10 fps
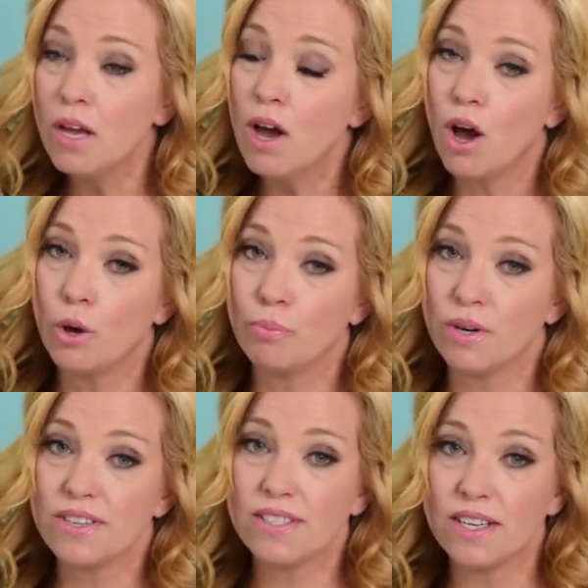on
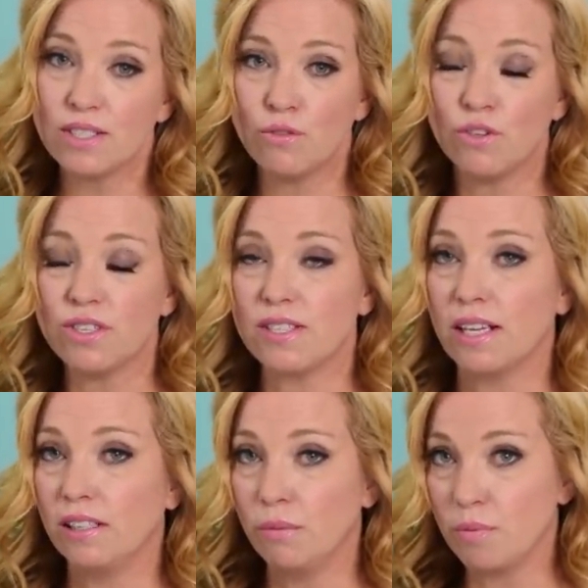Princess. So if you're
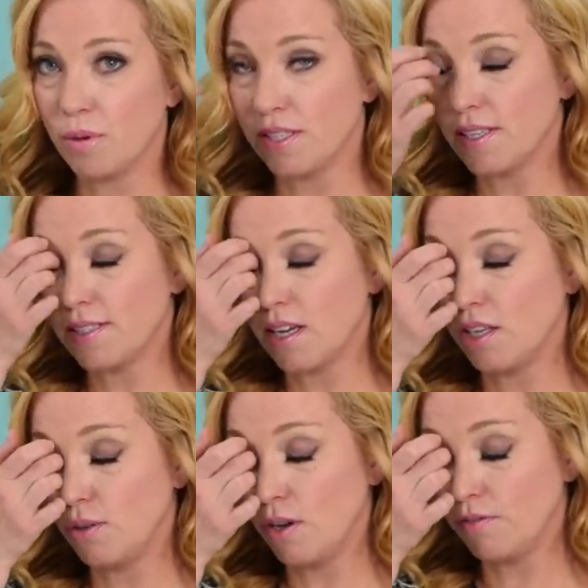sailing with Princess
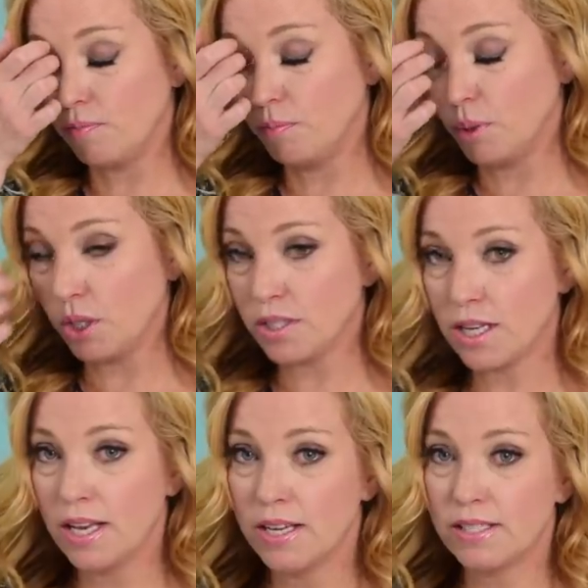and you have booked
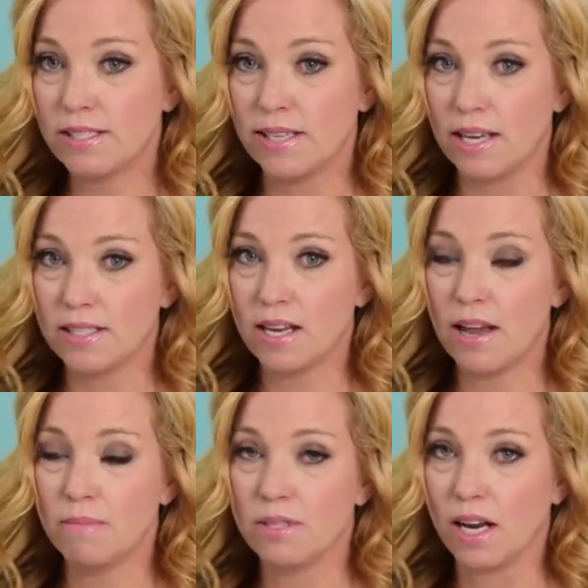set
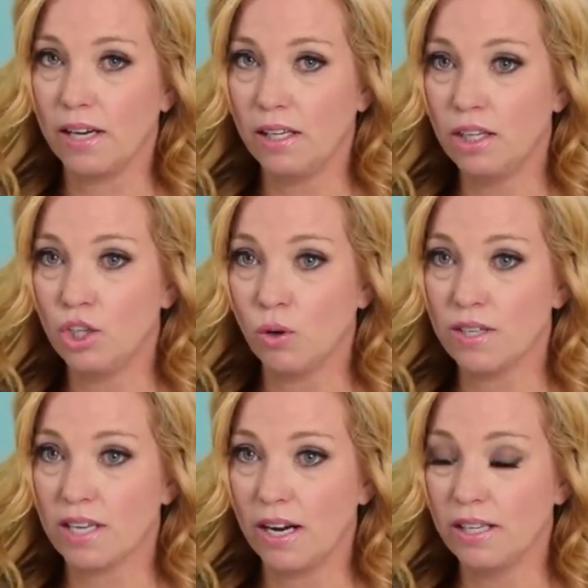time dining, your
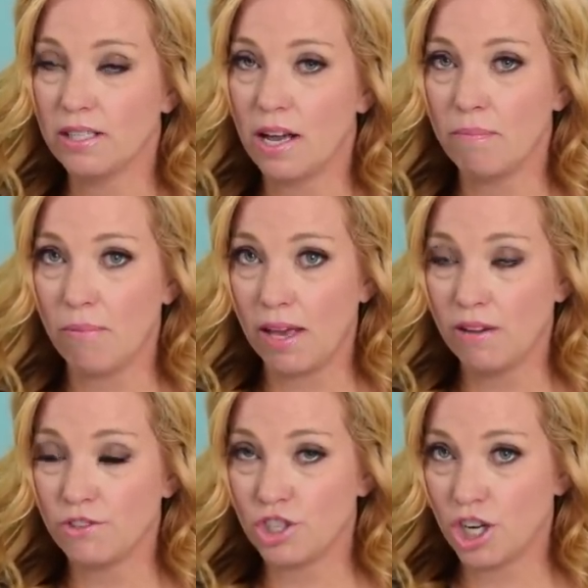dining time may
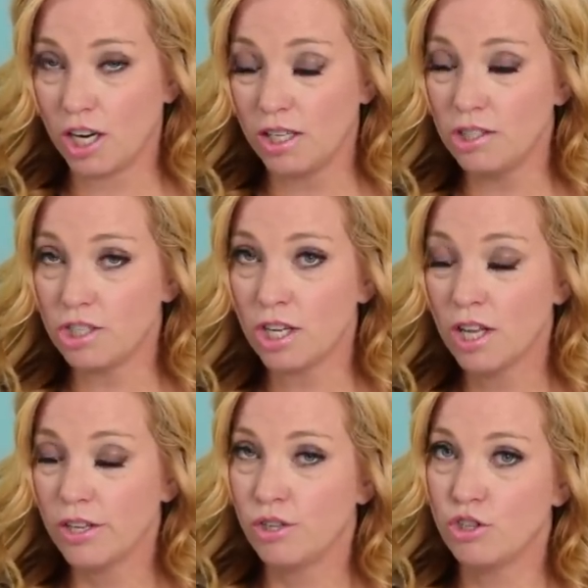have changed.
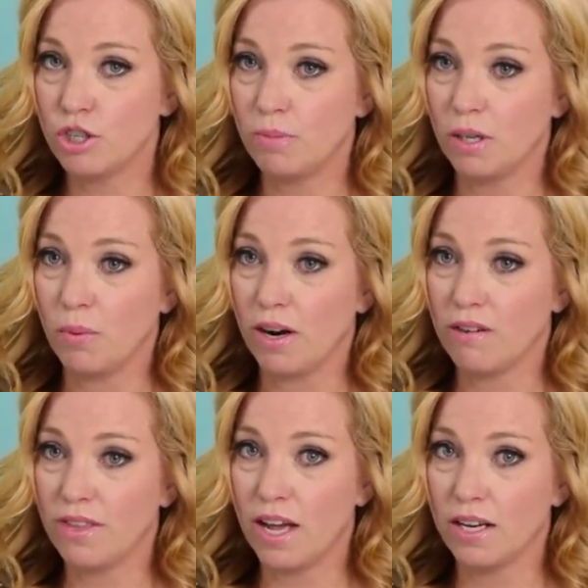You should be aware
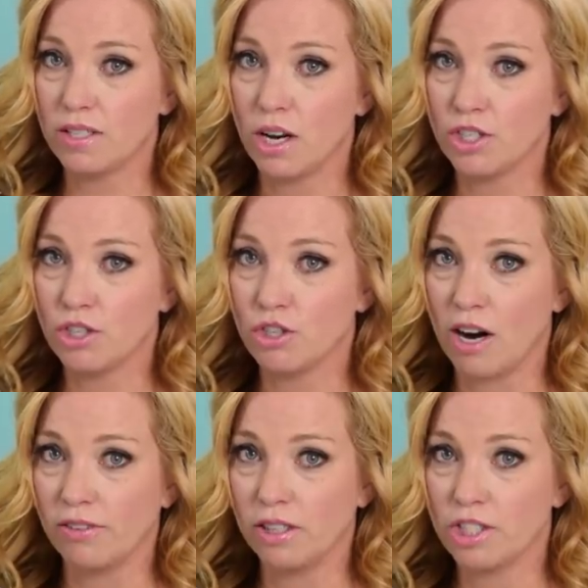of that and talk to your
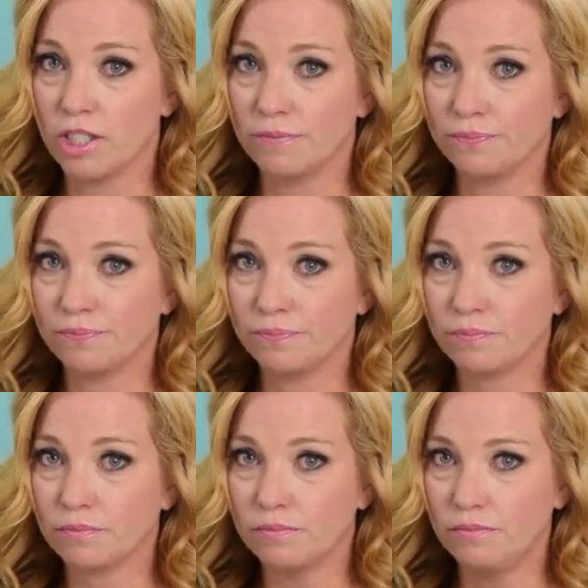travel agent.
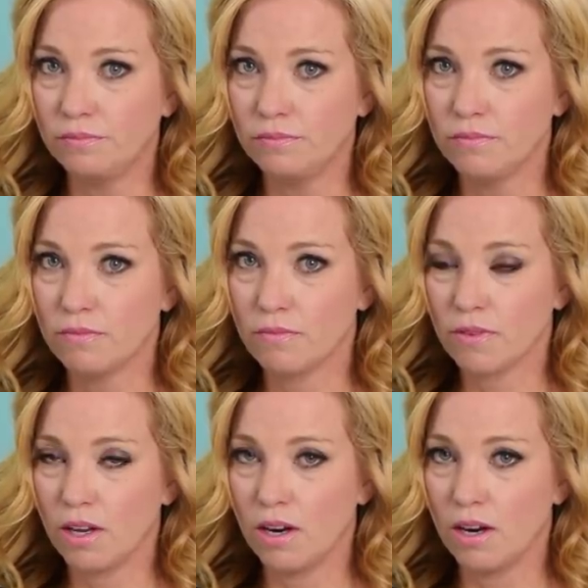
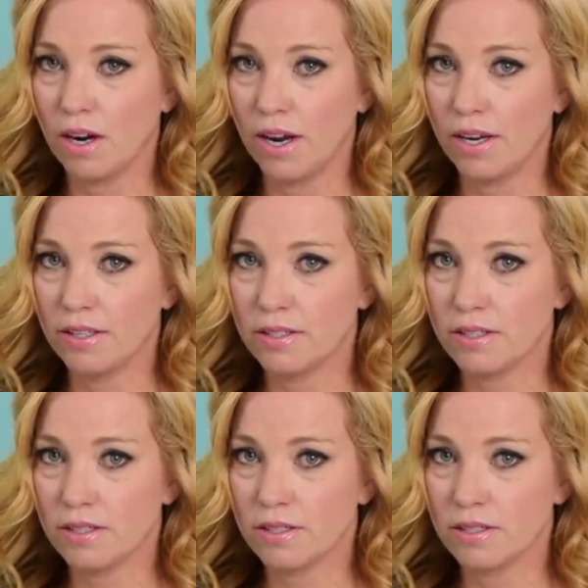All right.